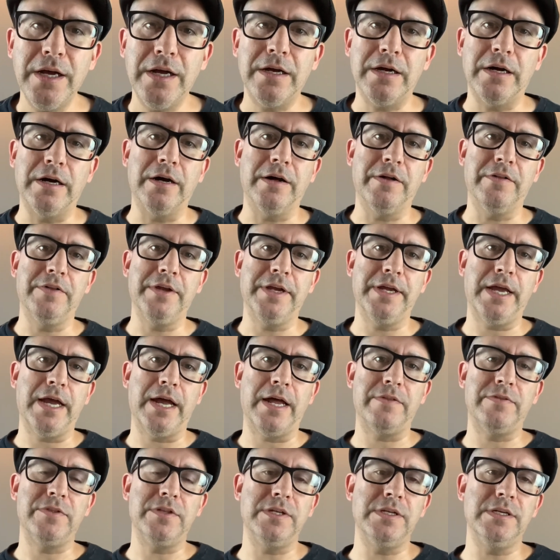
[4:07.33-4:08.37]
They
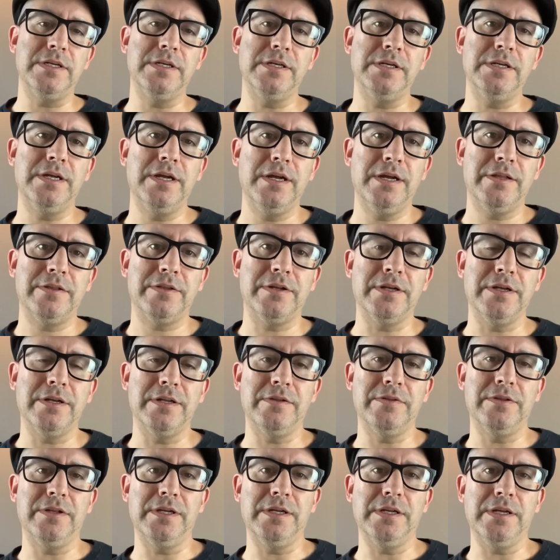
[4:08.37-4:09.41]
had the
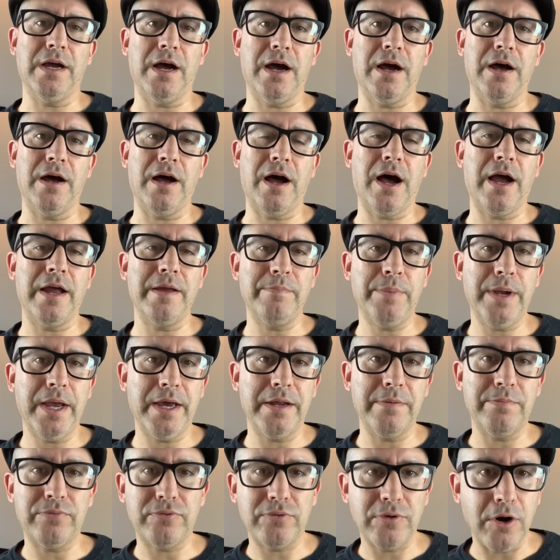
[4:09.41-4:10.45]

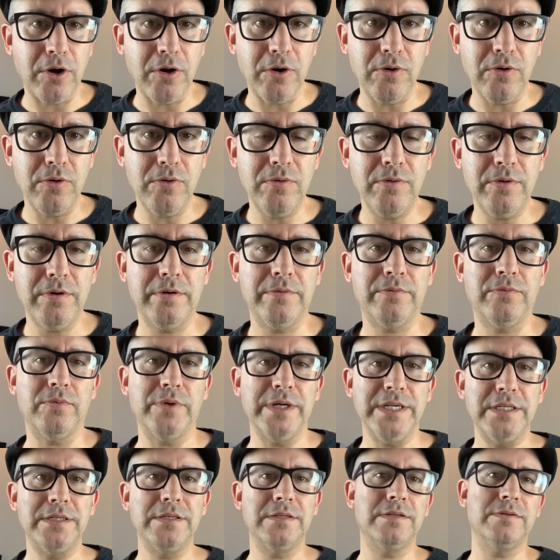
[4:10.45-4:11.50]
iPad Pro
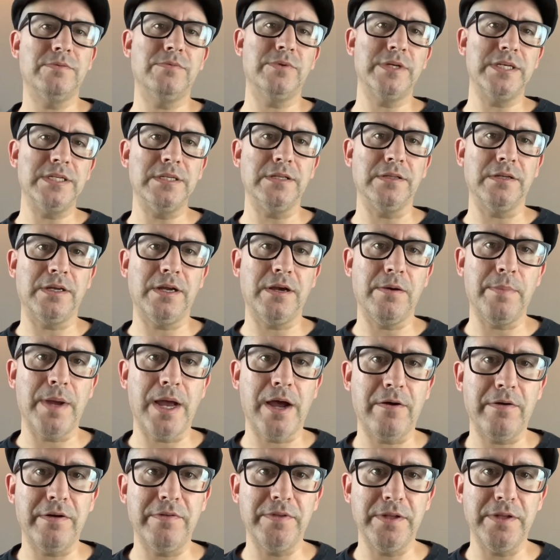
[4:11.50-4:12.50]
recently come out,